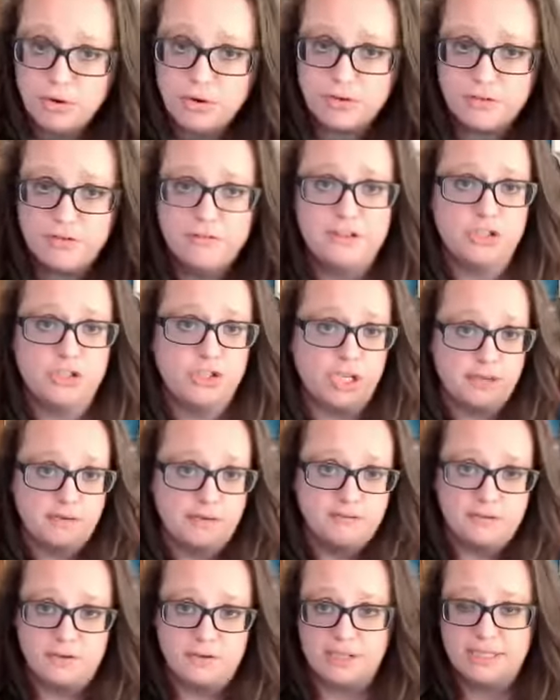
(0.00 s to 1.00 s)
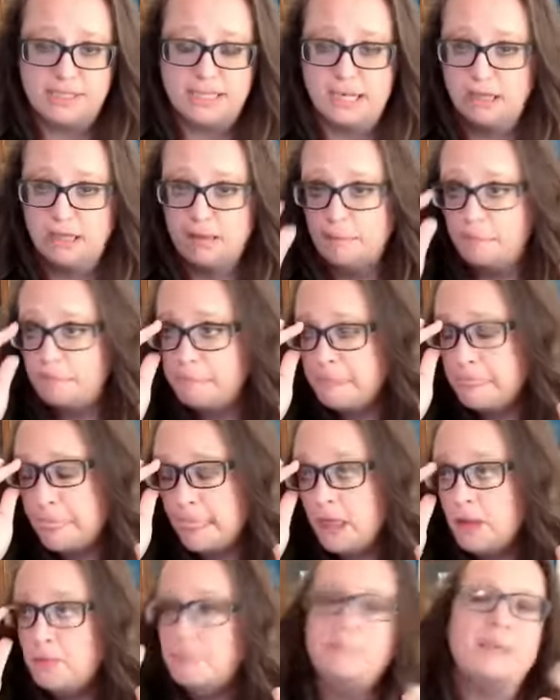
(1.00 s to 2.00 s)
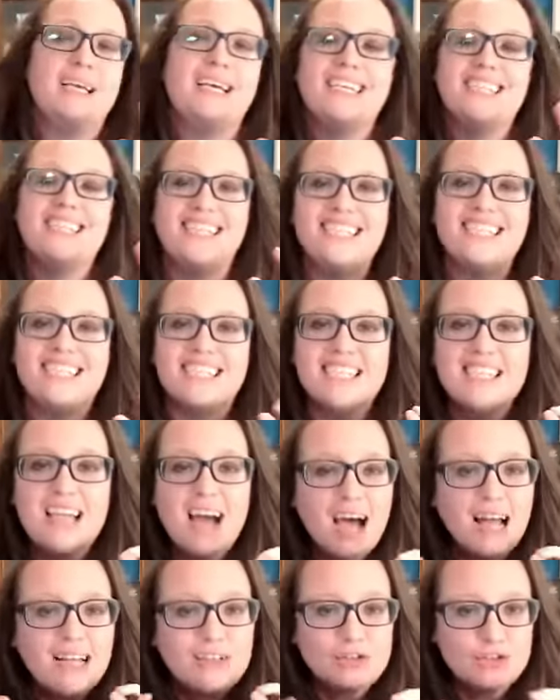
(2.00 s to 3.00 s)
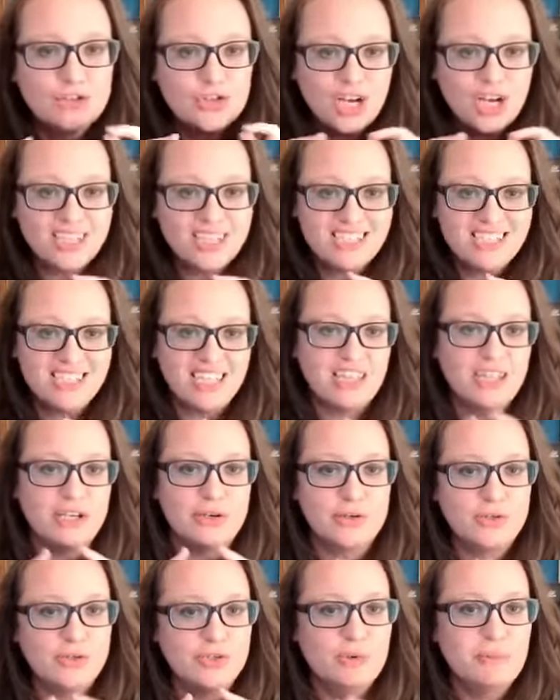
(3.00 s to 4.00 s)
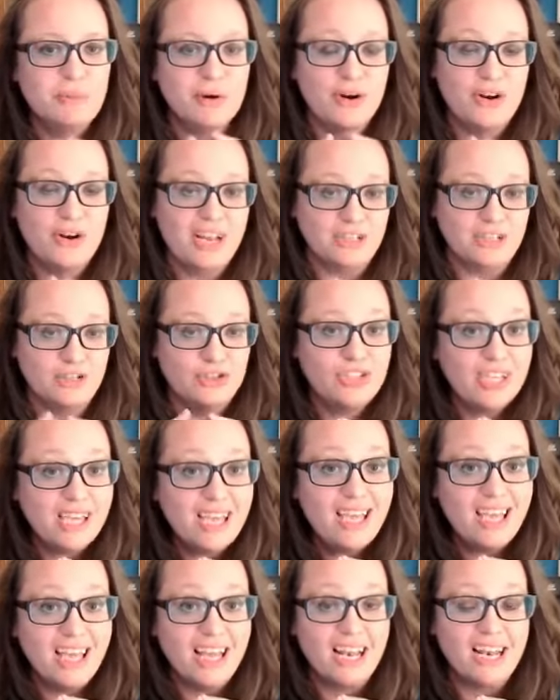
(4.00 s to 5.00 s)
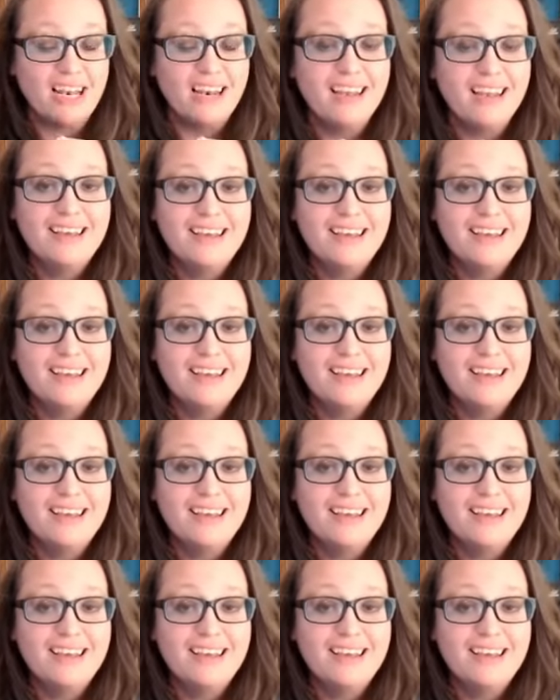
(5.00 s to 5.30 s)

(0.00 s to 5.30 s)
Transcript: of fishing for a second, because it's not just that they're super niched in,